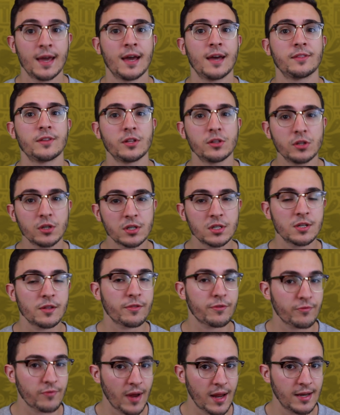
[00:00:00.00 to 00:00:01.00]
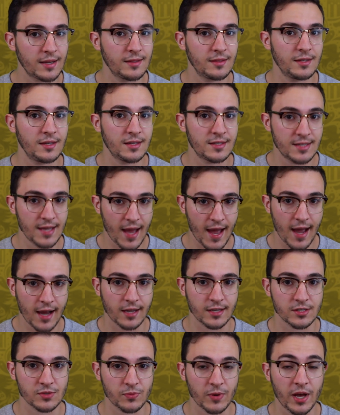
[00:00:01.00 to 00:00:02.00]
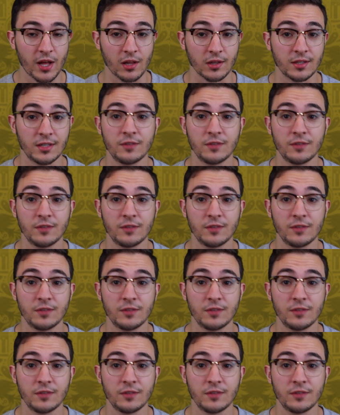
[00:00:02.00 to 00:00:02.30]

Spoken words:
and they looked a threat in the attack as well,